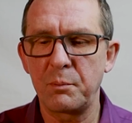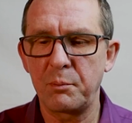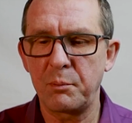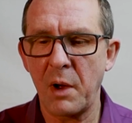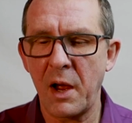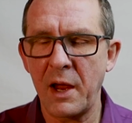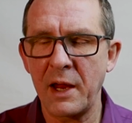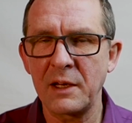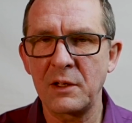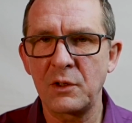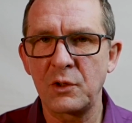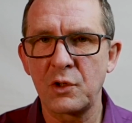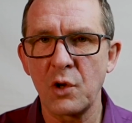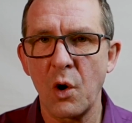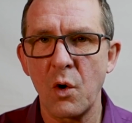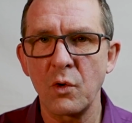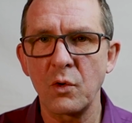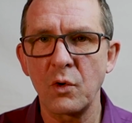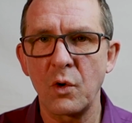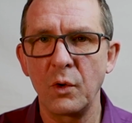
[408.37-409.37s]
buy
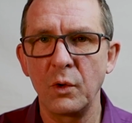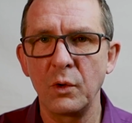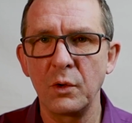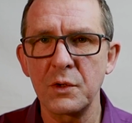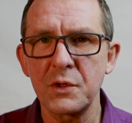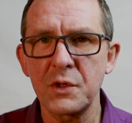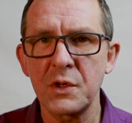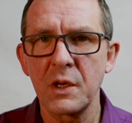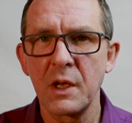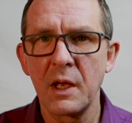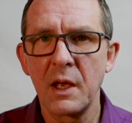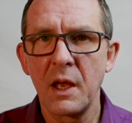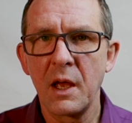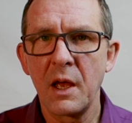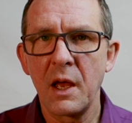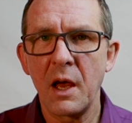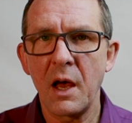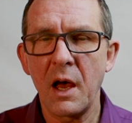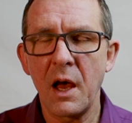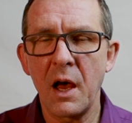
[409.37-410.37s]
dongles
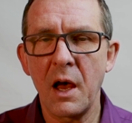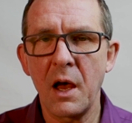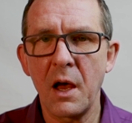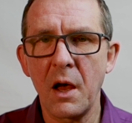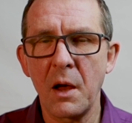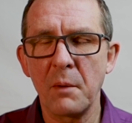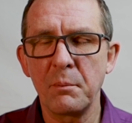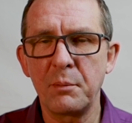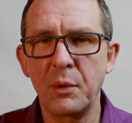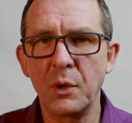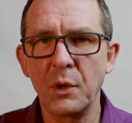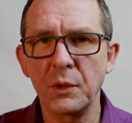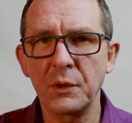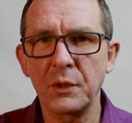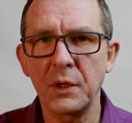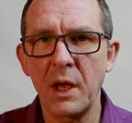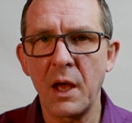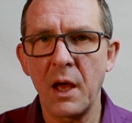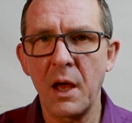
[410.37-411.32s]
and put